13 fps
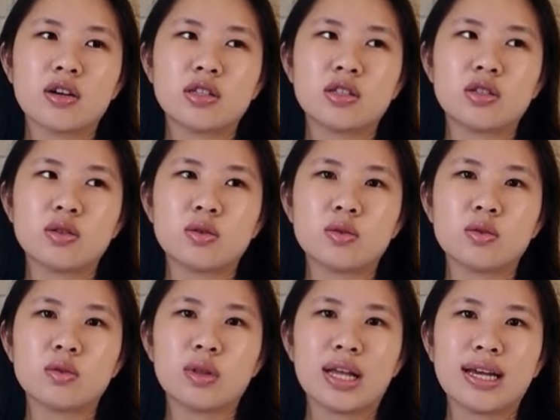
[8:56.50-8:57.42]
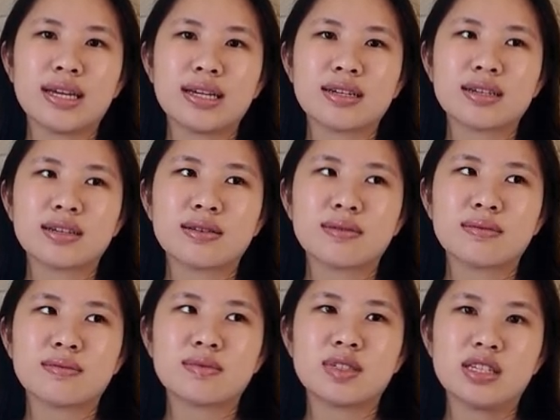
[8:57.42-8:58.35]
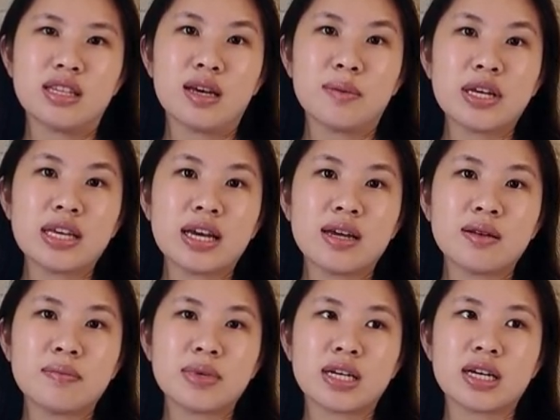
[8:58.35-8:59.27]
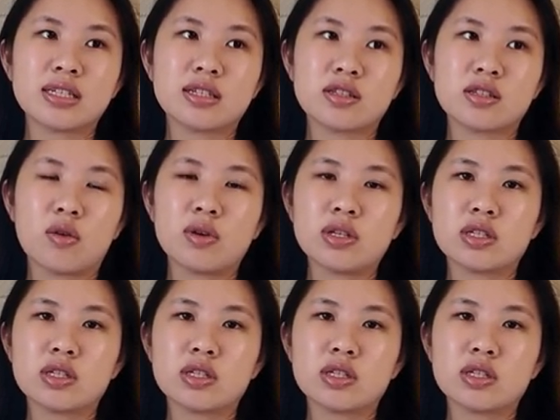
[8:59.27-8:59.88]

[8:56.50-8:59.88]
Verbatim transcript: to like see them again because it's always